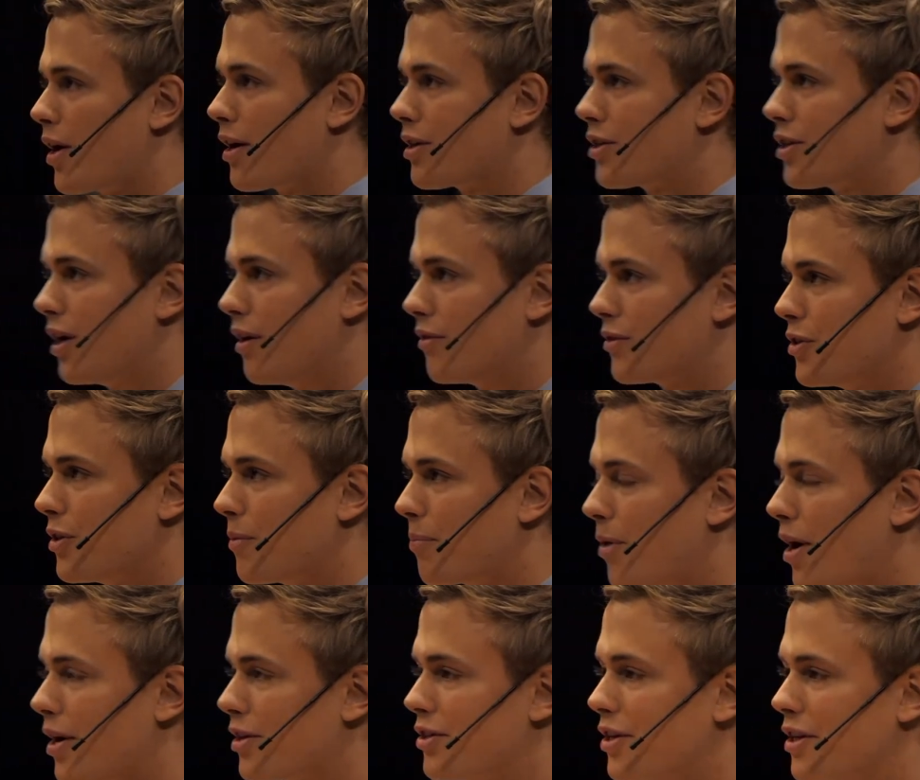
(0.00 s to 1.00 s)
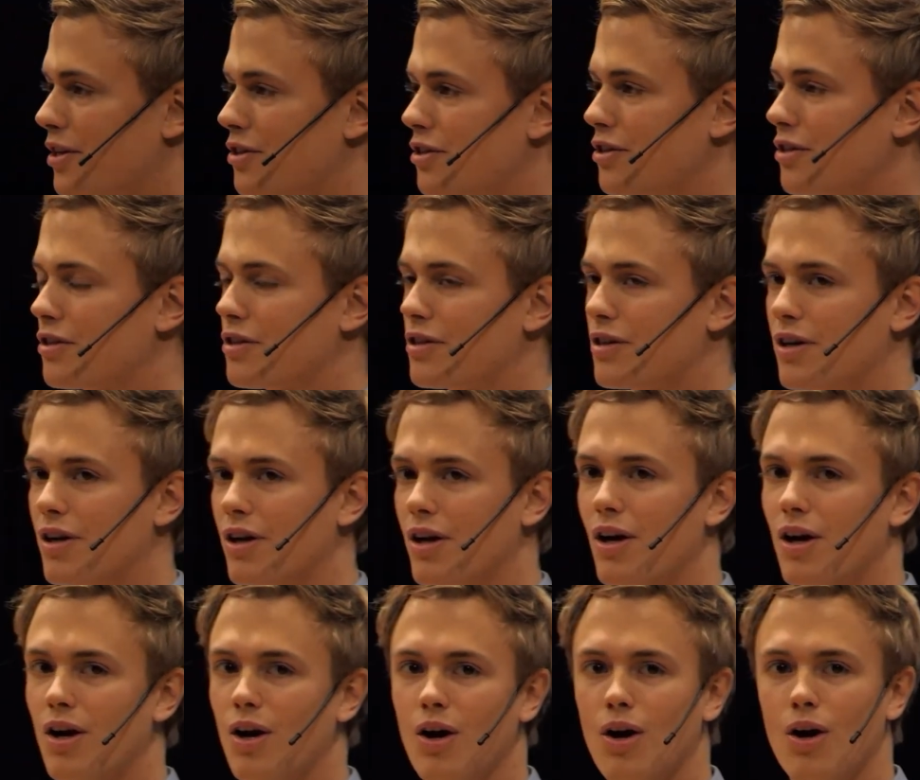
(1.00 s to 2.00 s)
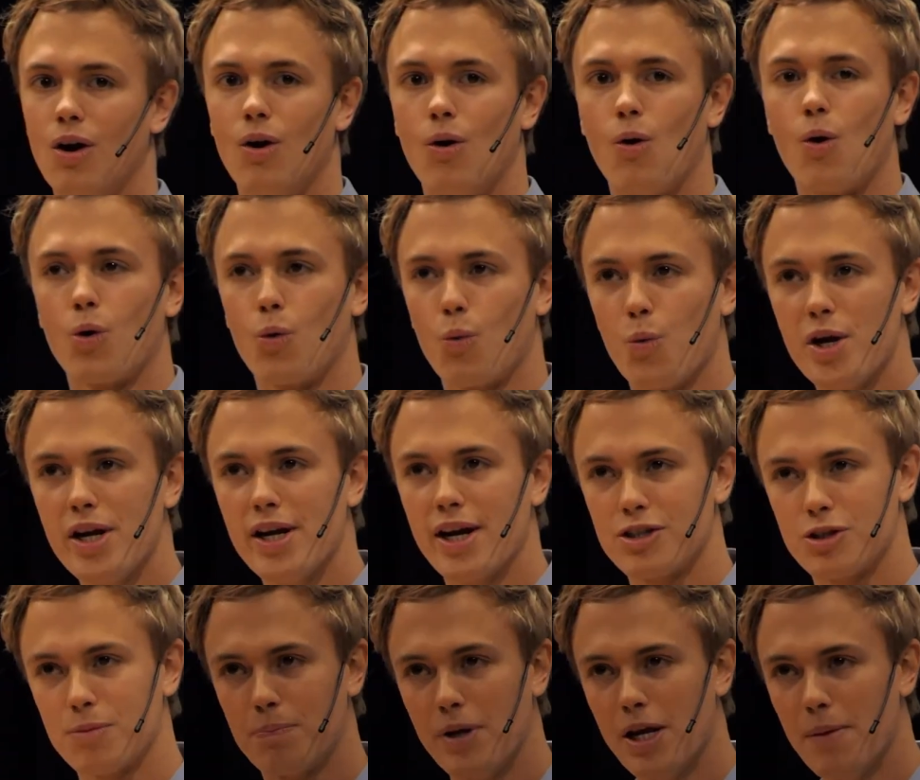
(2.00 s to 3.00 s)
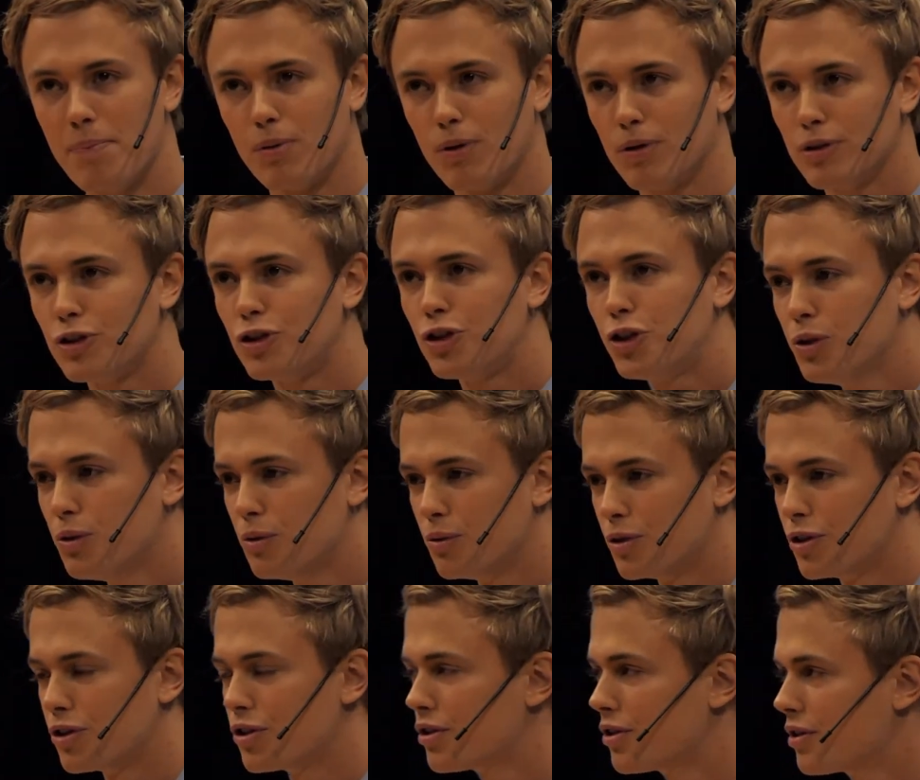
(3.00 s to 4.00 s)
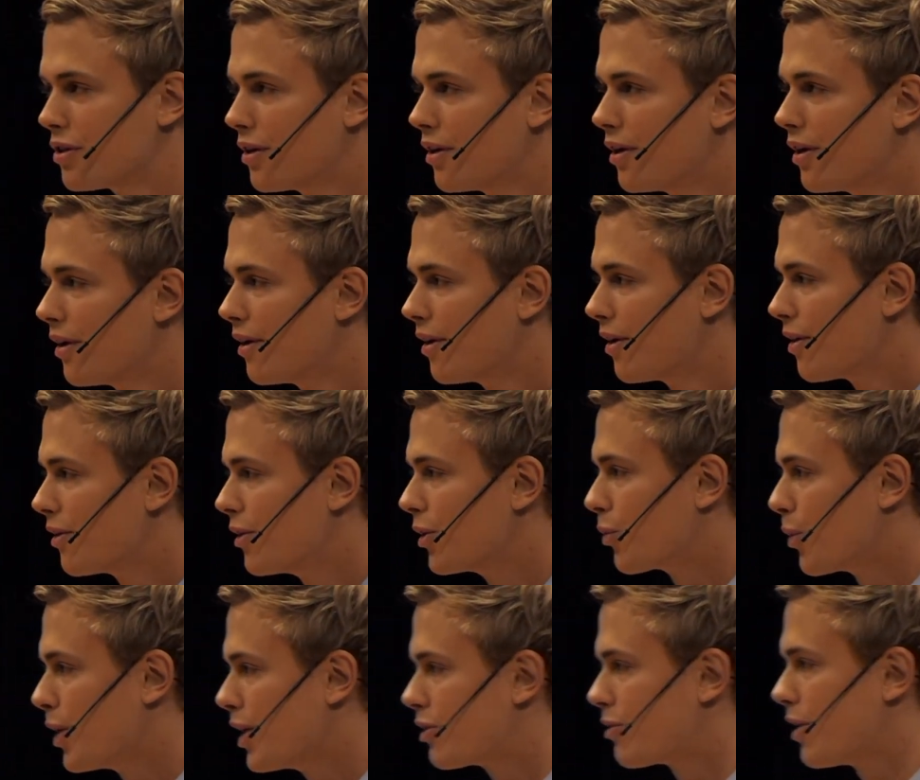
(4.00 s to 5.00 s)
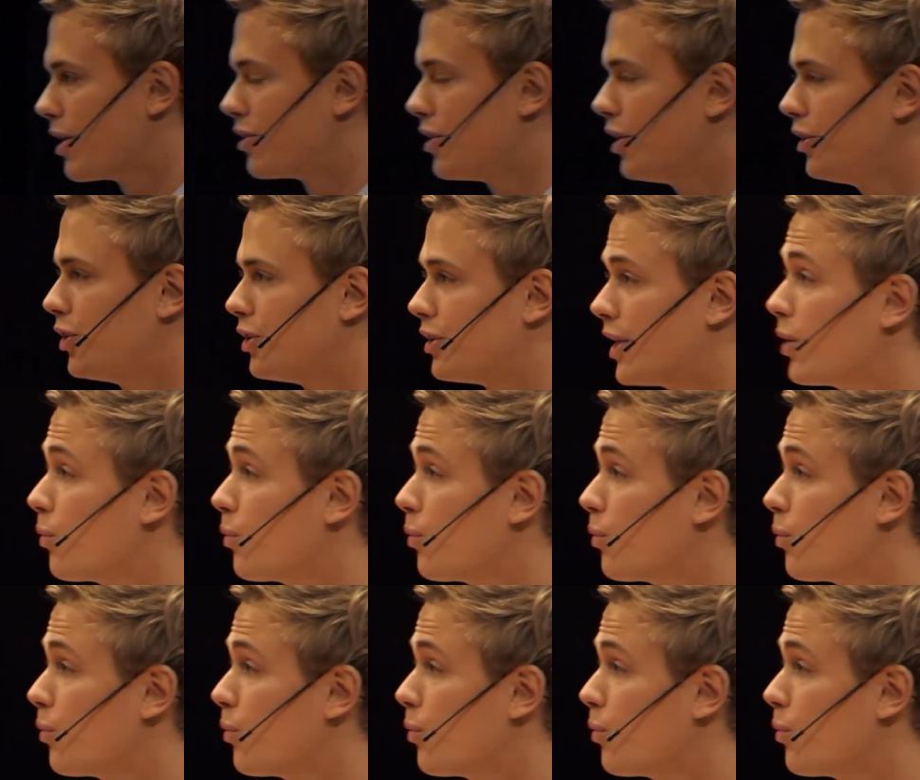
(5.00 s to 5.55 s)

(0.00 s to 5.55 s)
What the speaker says: ourselves in the process, or we as a people choose the green transition.